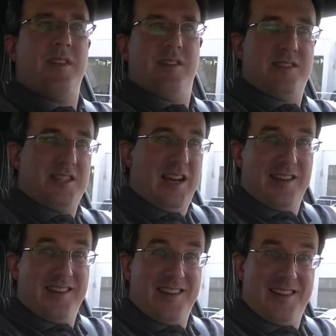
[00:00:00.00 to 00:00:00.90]
science
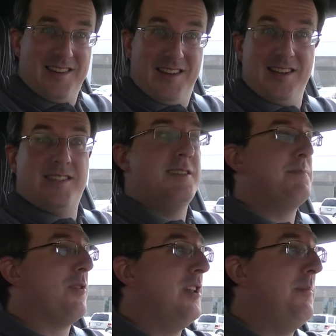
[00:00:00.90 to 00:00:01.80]
has
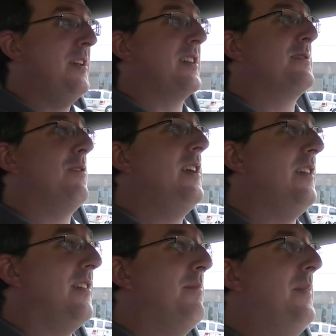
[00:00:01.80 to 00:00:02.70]
probably been
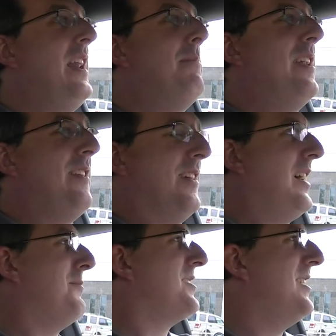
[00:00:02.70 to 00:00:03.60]
explained many, many
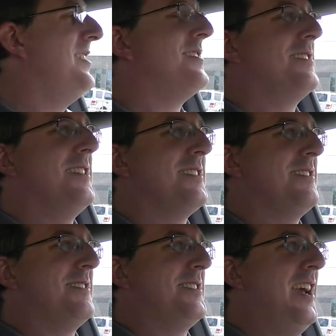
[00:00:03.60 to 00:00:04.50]
times. Science
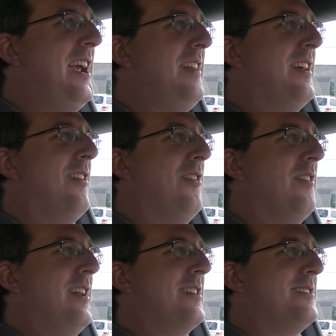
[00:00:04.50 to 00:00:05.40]
doesn't say that all
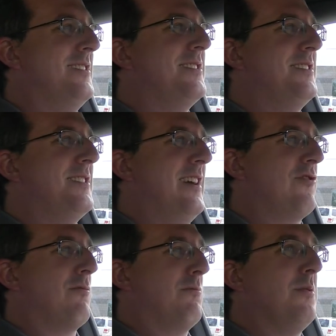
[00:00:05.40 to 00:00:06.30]
that exists is the
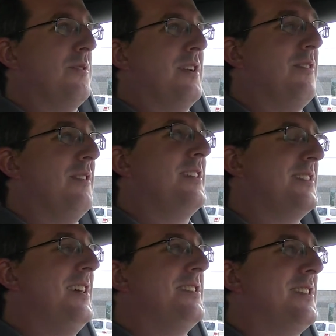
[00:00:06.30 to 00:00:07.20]
natural world, it only
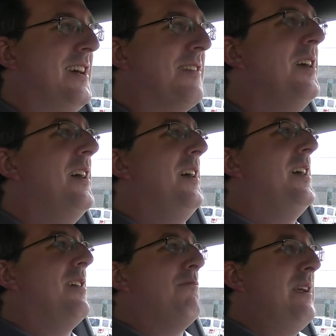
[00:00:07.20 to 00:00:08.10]
says that
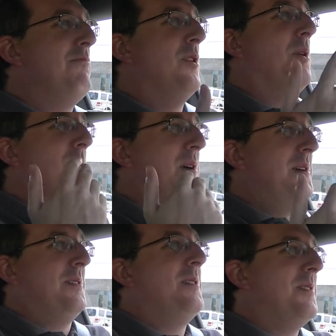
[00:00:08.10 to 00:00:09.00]
we will
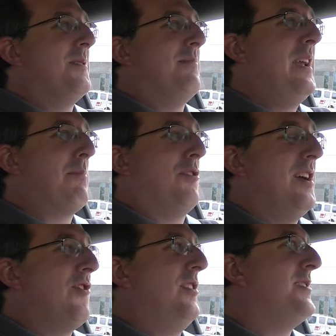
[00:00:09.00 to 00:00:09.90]
make
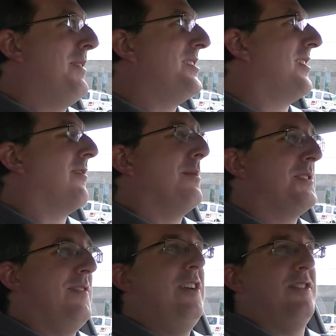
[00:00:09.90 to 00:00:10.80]
predictions based on our
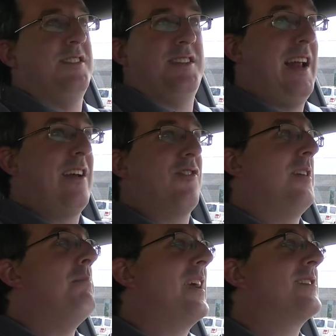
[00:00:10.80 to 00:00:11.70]
observations. It
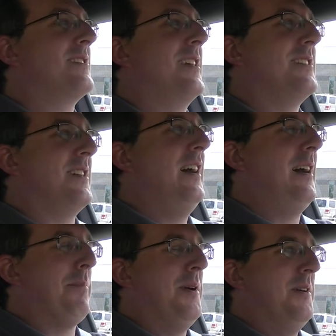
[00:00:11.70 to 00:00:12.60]
actually makes things
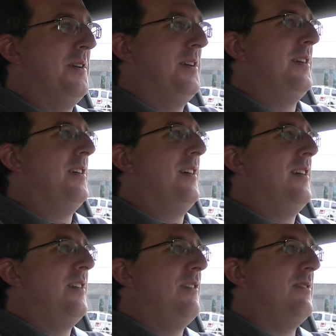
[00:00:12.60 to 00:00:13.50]
up
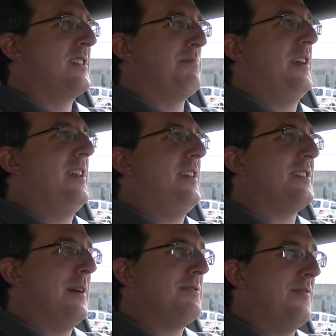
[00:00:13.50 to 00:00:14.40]
to explain
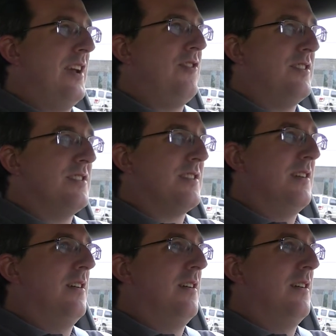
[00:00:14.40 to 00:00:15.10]
these observations